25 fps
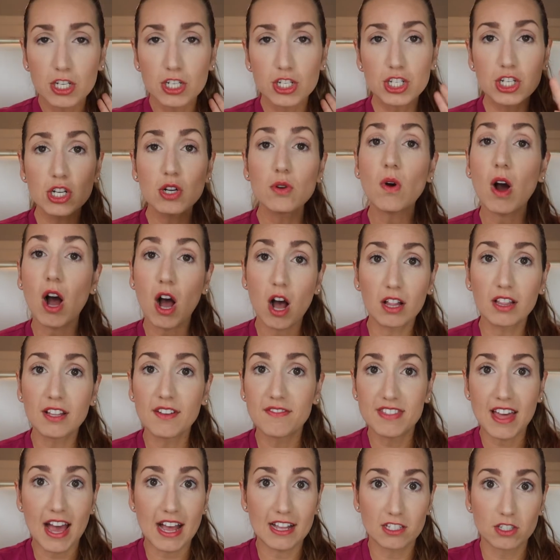Do all
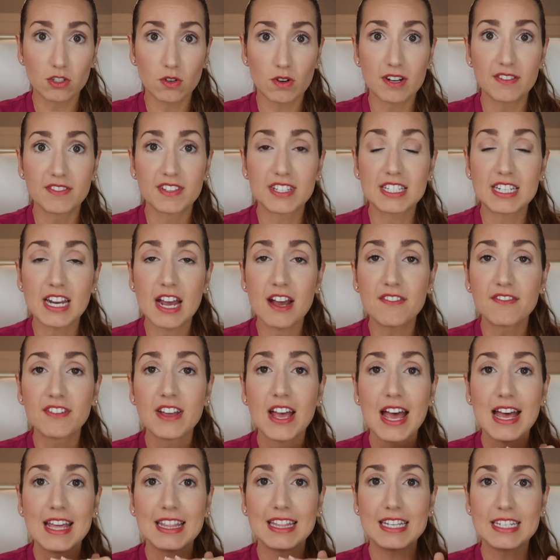of that sort of stuff
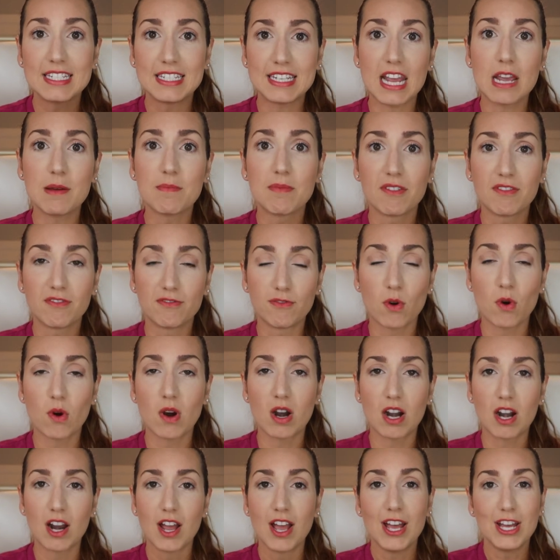the day
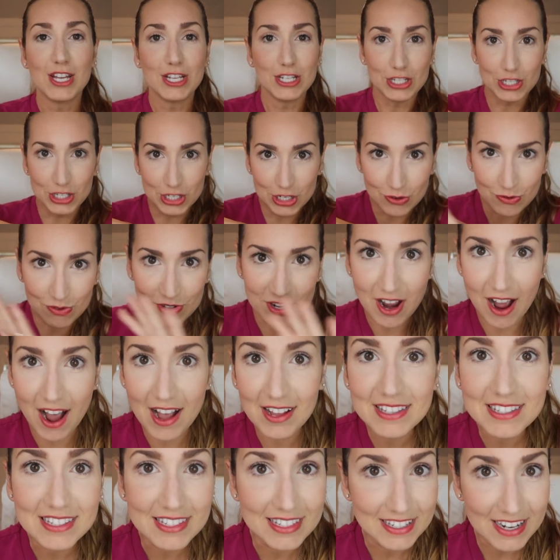before. Do
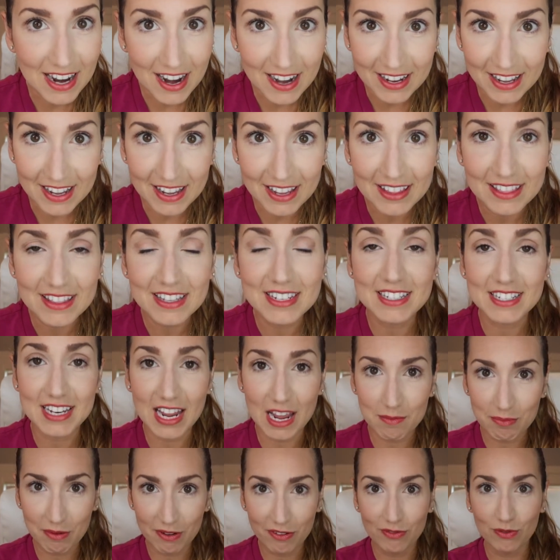not study the
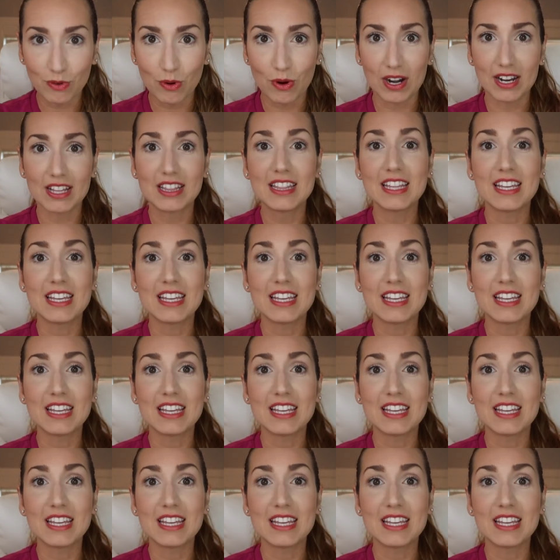day before